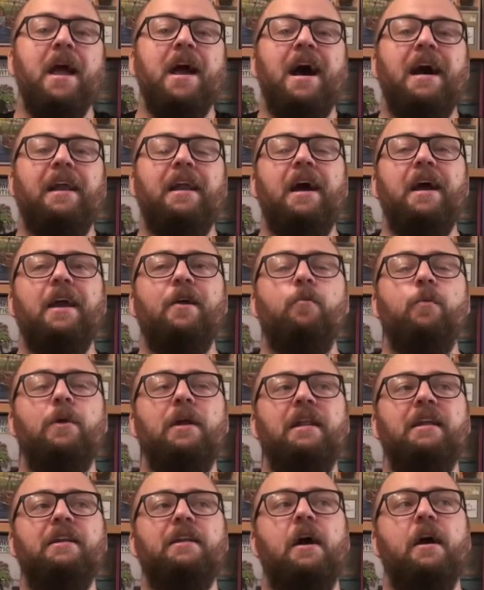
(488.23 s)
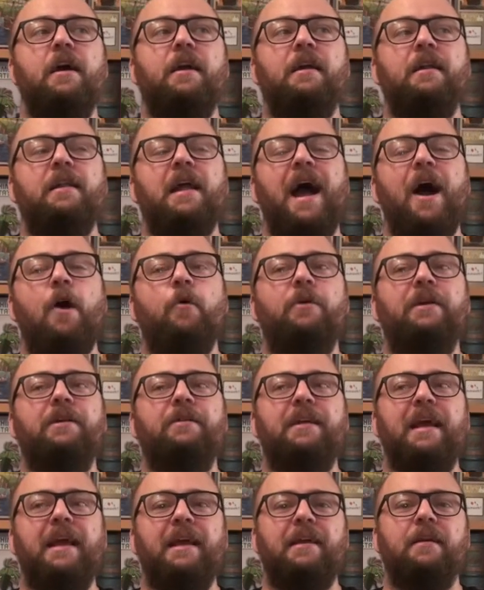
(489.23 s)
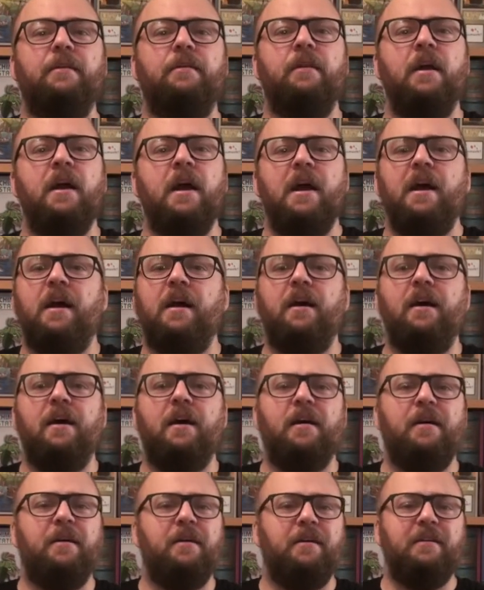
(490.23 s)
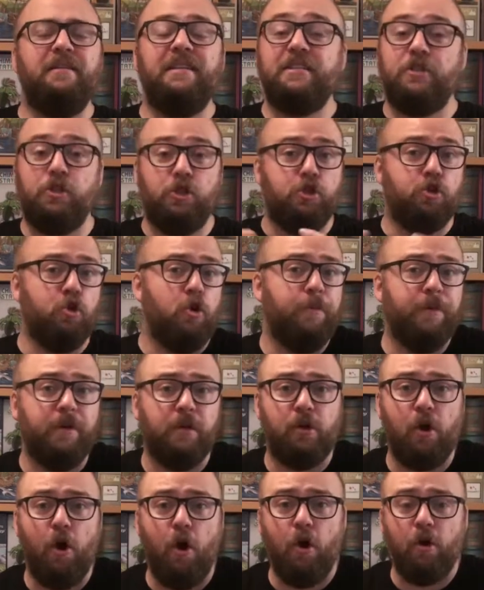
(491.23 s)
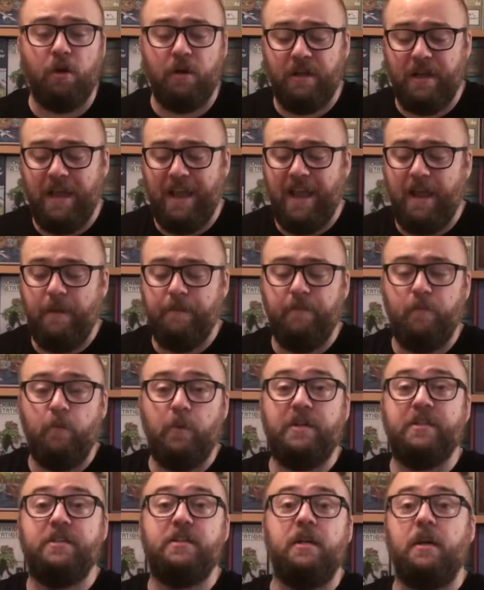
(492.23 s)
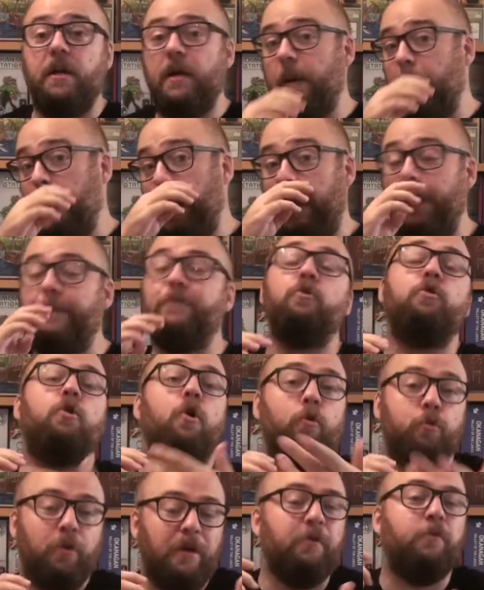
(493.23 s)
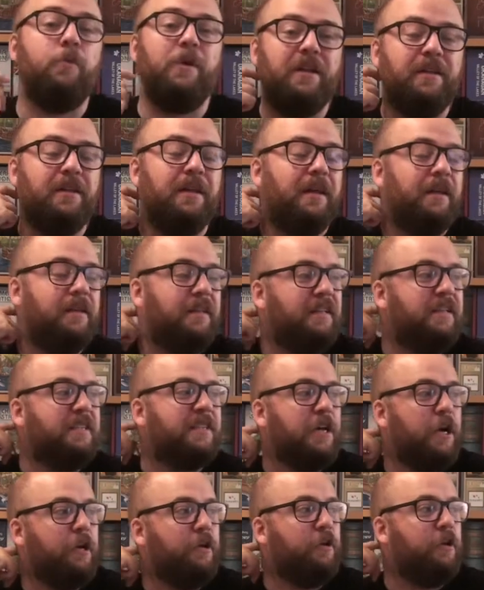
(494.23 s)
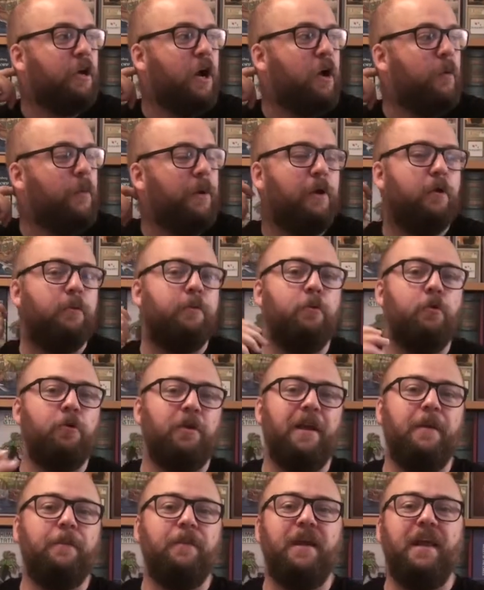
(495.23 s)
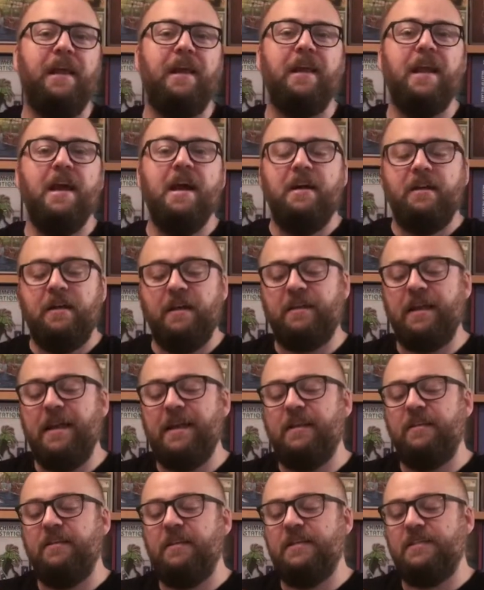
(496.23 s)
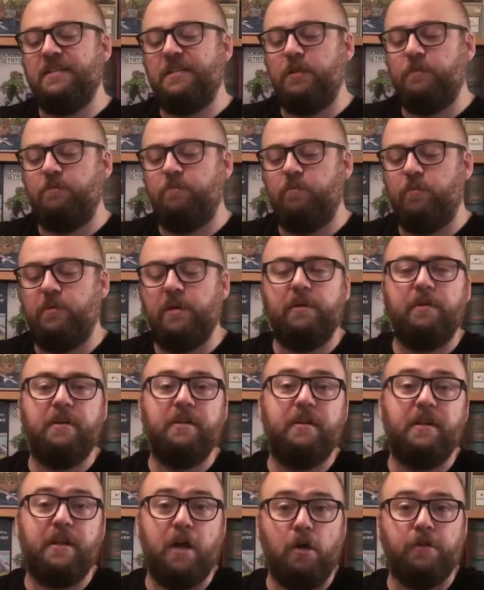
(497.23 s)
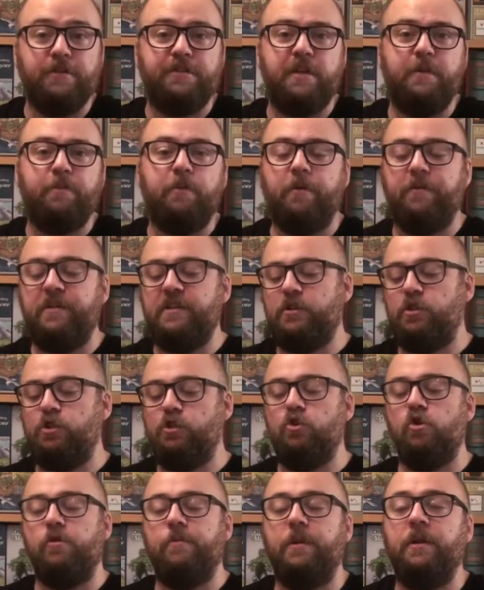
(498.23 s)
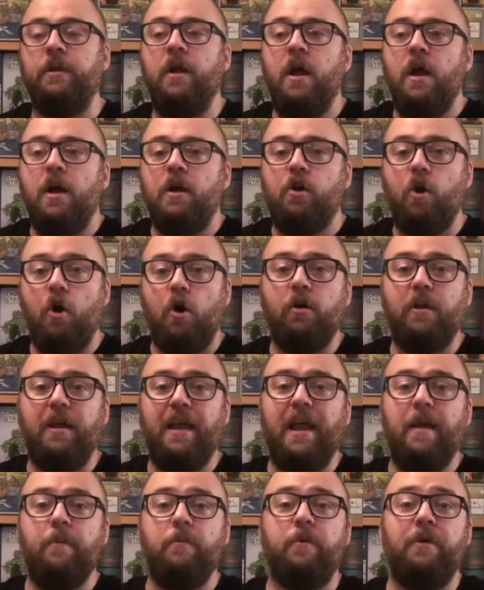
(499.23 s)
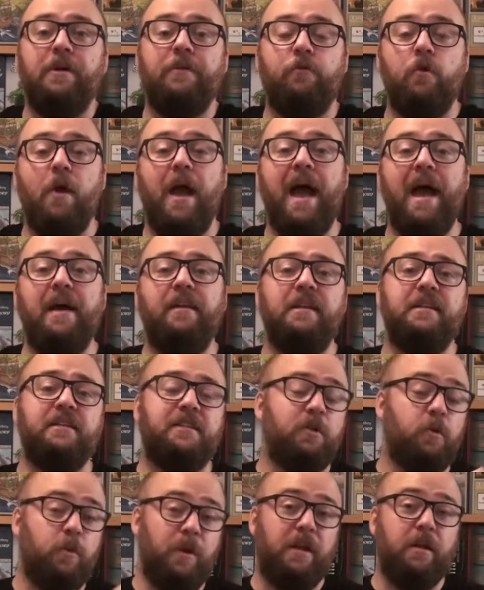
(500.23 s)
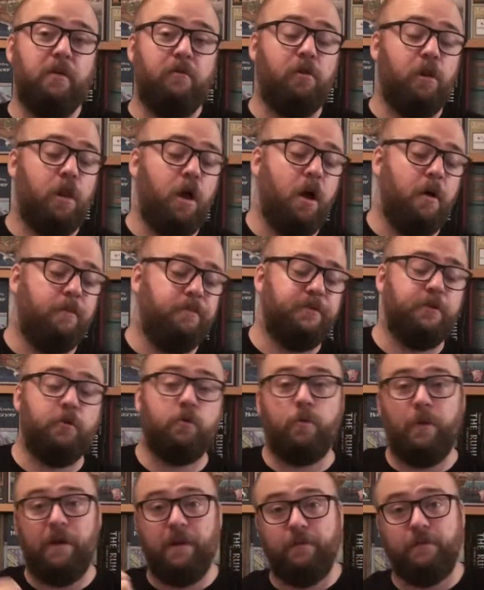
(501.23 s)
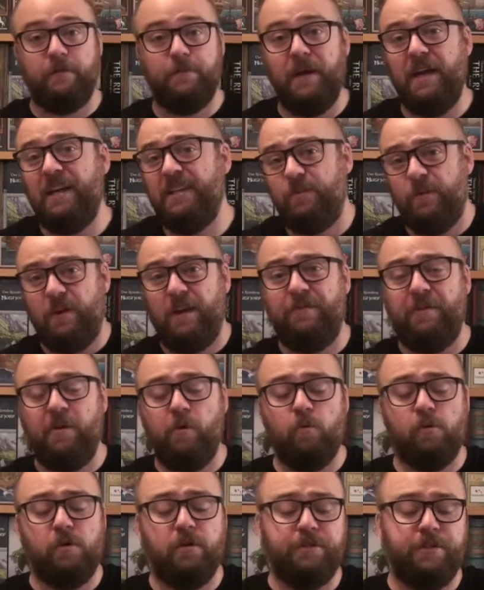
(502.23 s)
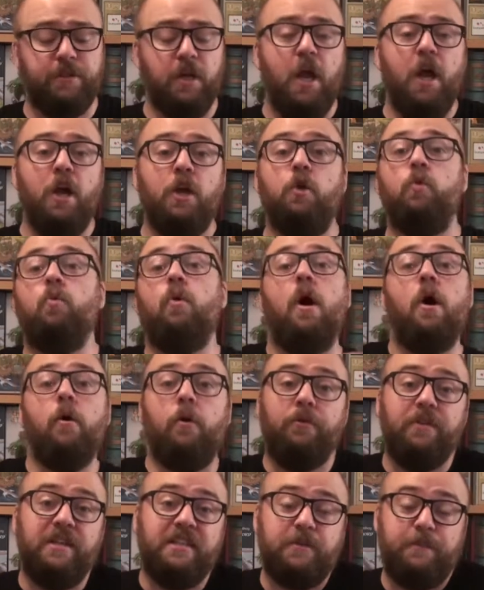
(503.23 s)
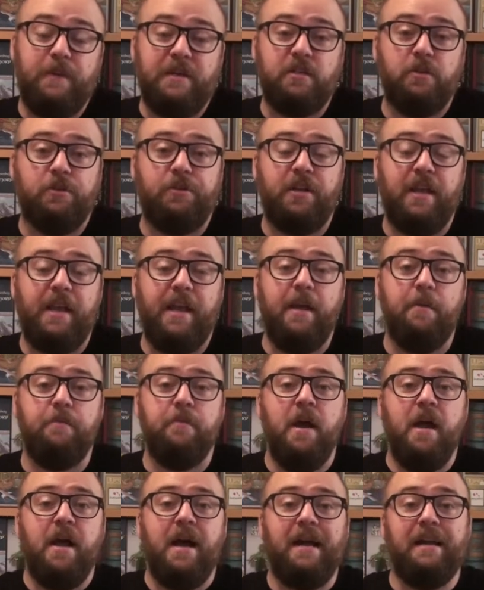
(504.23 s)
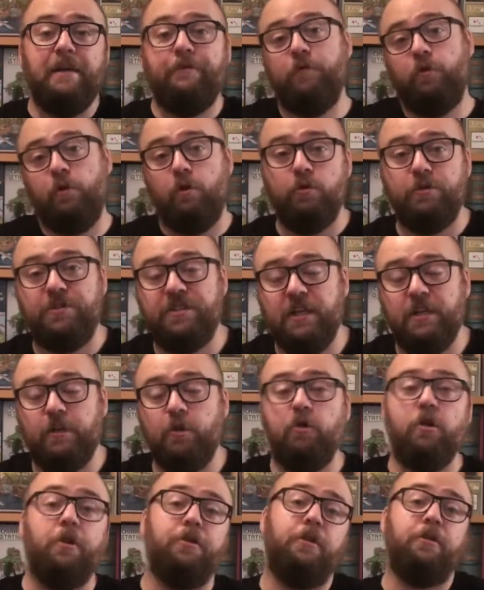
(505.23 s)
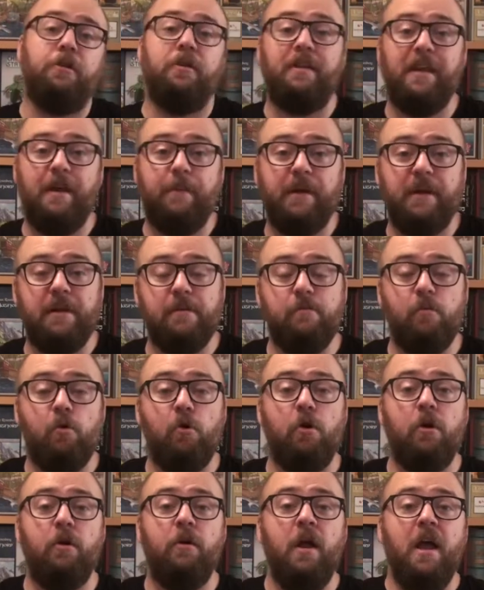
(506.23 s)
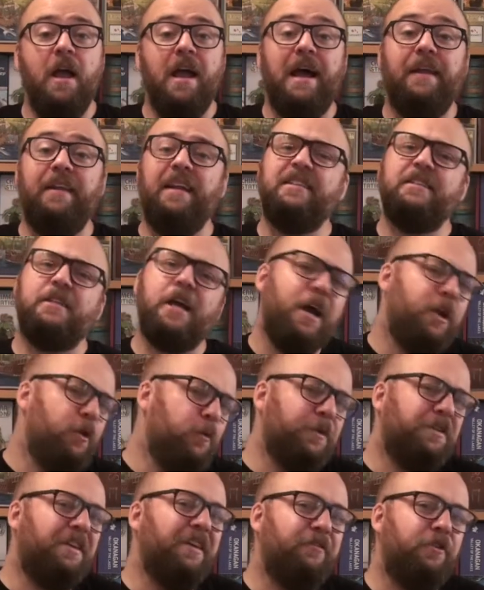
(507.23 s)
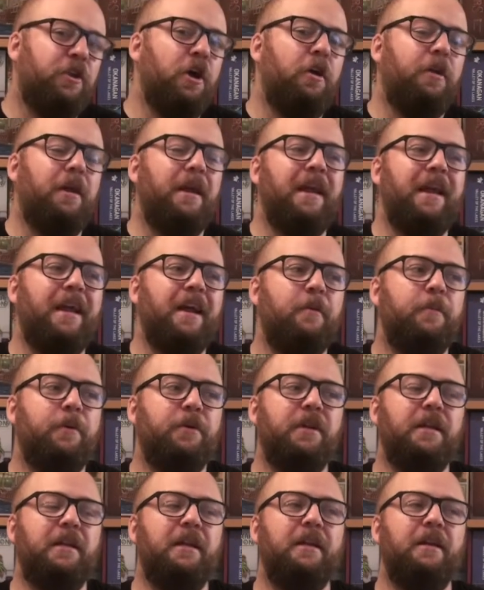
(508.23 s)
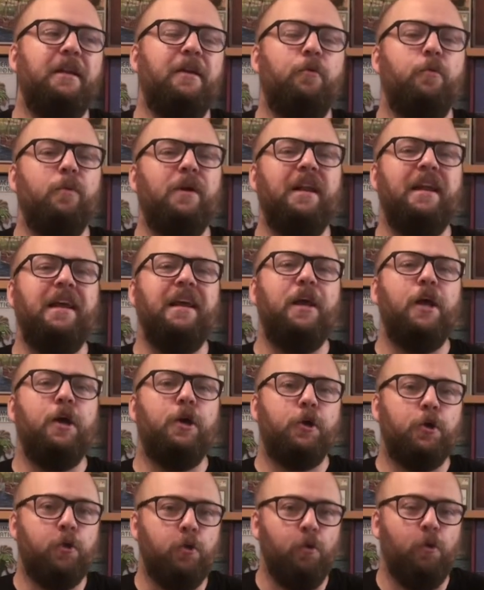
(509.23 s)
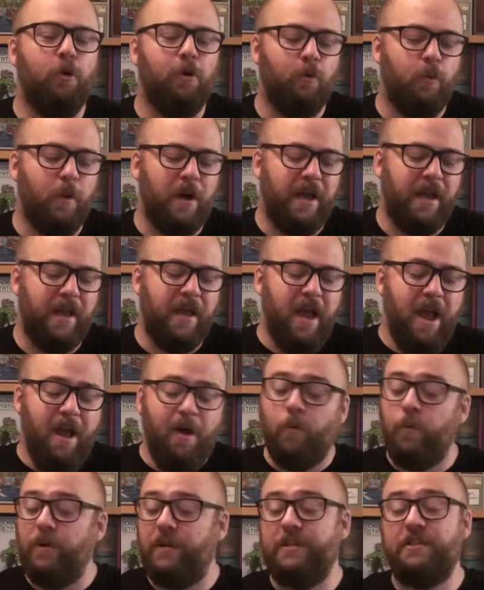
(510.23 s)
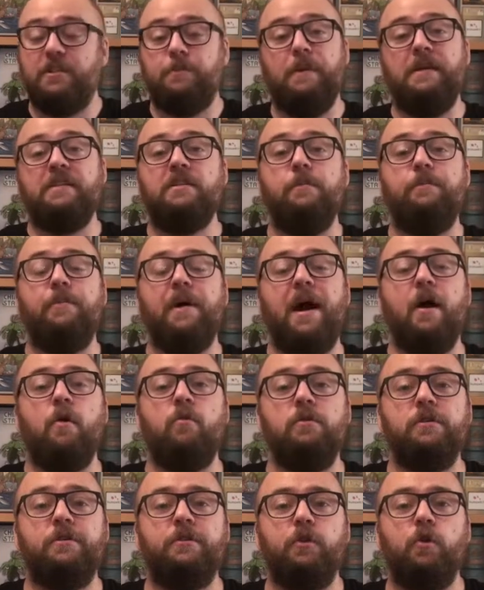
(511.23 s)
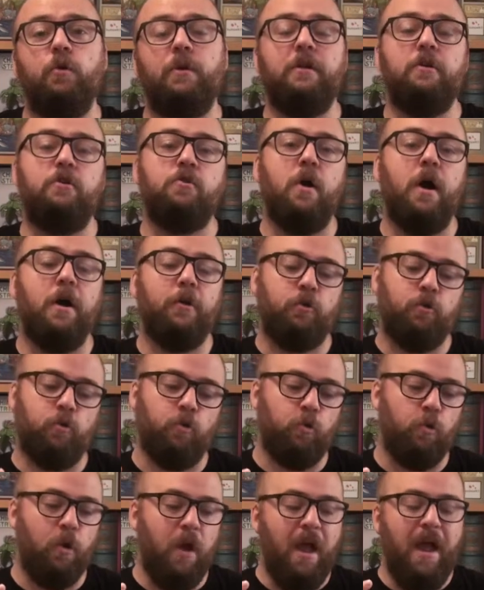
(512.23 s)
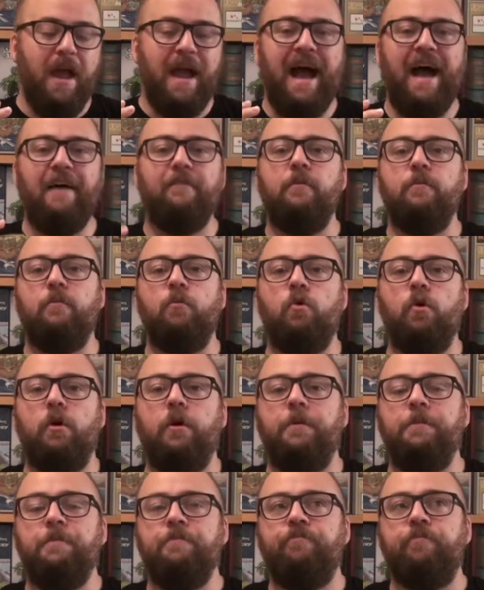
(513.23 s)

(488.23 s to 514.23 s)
And I really like how they've taken this German card game, which you should go and read the designer diary on Board Game Geek. They've taken this the concept of this German card game where if you had this Queen of Clubs or Queen of Spades, whatever it was, you are on this special team, and if you lose it, you're not on the team anymore. And that's kind of what they've done here, but in a really cool way with a special power, so you can try to have a more